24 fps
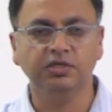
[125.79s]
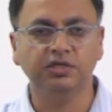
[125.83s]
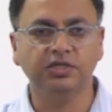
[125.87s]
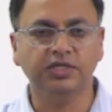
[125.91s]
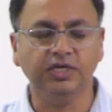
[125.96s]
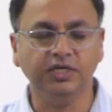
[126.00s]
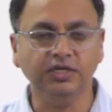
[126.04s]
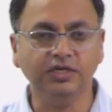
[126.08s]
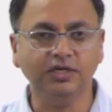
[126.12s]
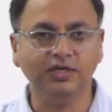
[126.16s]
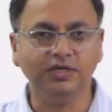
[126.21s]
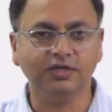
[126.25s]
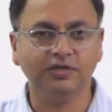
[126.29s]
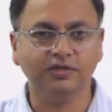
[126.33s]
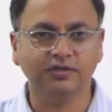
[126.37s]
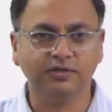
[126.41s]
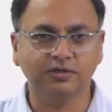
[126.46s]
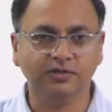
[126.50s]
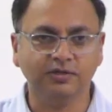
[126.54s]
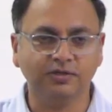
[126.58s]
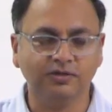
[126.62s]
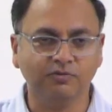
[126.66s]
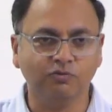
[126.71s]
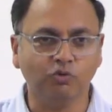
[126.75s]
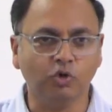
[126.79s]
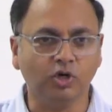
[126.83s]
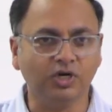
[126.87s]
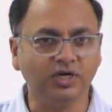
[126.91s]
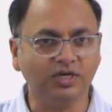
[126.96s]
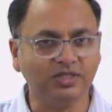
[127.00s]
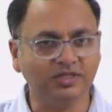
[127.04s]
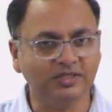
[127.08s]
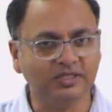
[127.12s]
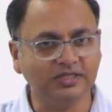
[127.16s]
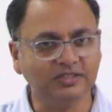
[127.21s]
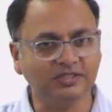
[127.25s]
Then
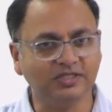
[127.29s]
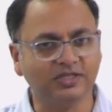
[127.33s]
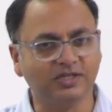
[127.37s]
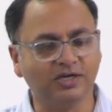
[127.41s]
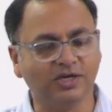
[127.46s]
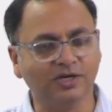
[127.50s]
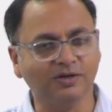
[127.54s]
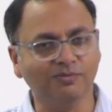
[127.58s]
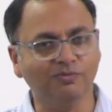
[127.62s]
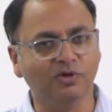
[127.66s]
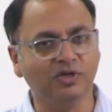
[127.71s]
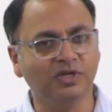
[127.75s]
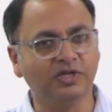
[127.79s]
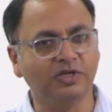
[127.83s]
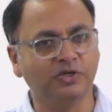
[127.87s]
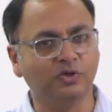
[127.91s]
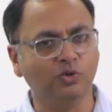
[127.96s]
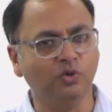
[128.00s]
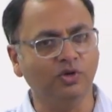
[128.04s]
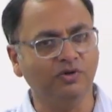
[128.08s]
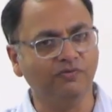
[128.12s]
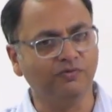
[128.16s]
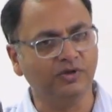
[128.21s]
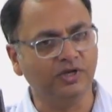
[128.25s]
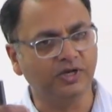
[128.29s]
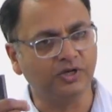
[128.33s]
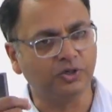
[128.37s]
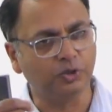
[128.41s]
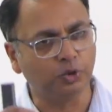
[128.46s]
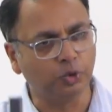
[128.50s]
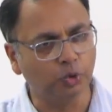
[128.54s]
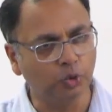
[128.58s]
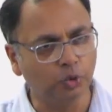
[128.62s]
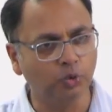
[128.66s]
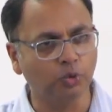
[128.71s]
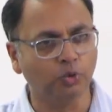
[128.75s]
what this drug molecule will
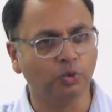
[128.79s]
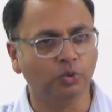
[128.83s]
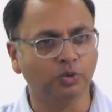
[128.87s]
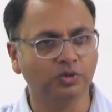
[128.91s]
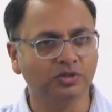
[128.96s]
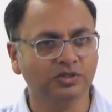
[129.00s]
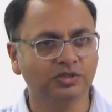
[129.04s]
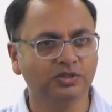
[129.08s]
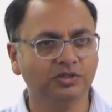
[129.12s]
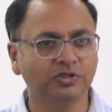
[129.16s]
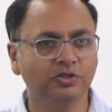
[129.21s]
do